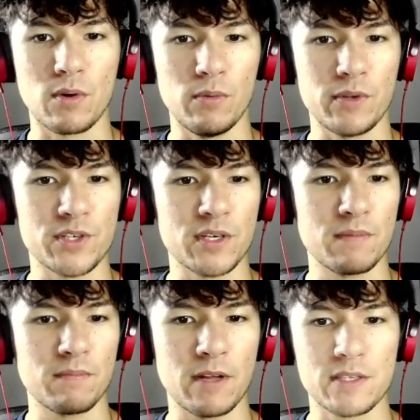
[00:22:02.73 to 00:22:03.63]
shit.
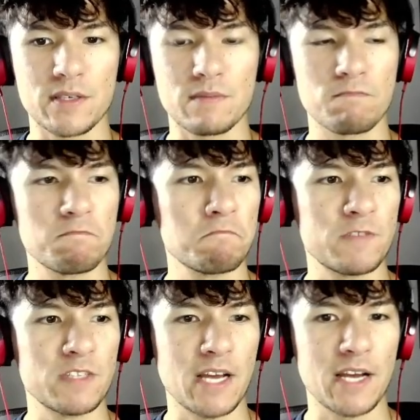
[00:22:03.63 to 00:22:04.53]
That's
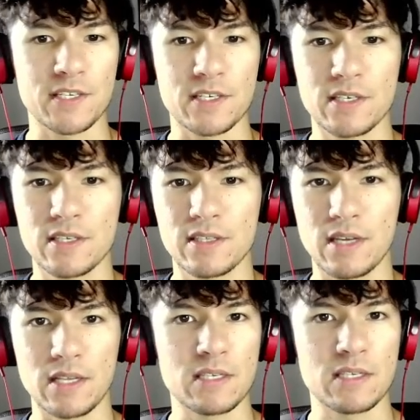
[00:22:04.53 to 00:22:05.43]
fantastic.
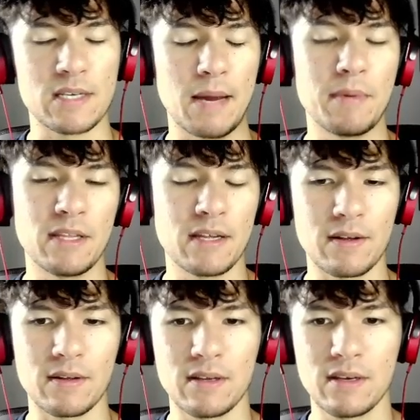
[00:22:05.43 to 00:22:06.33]
That's, I mean,
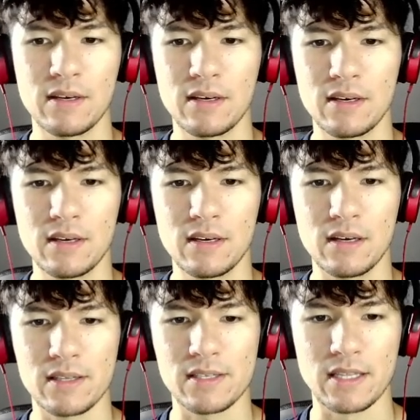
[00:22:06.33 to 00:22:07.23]

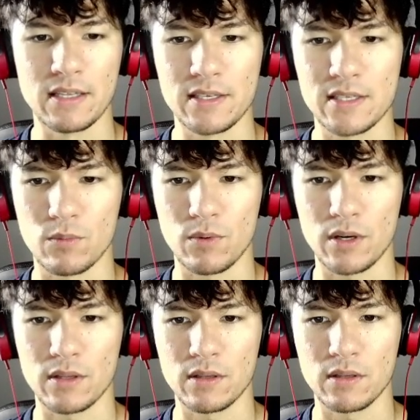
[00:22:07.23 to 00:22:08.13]
that's at least the
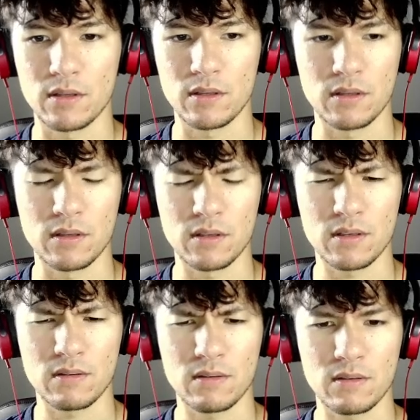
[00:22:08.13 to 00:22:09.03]
one...
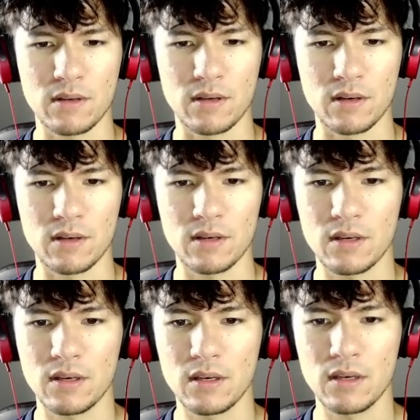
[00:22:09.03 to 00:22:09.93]
Okay.
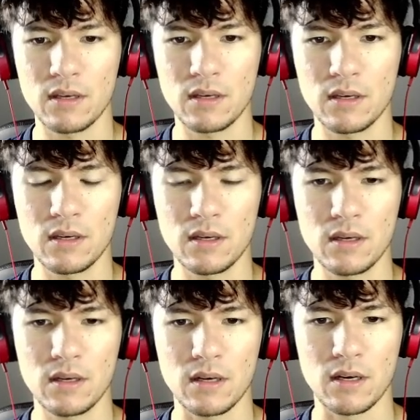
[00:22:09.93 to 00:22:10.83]

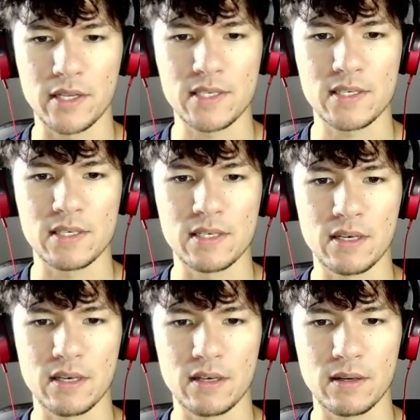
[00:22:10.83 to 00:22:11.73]
Let's see
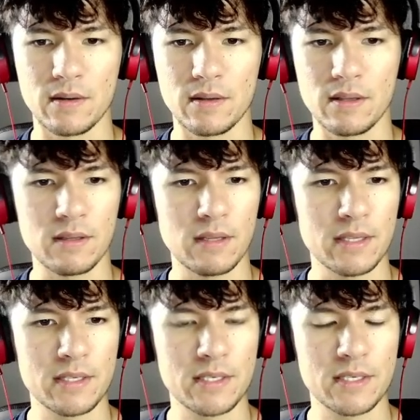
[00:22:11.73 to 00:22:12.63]
here.
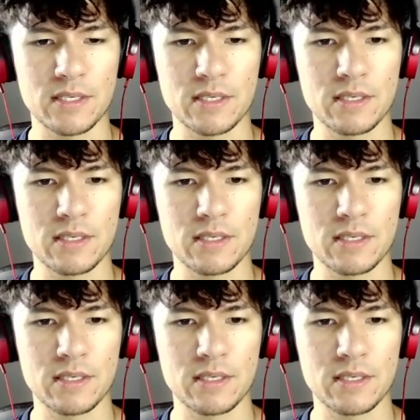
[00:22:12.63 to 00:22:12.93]
Let's...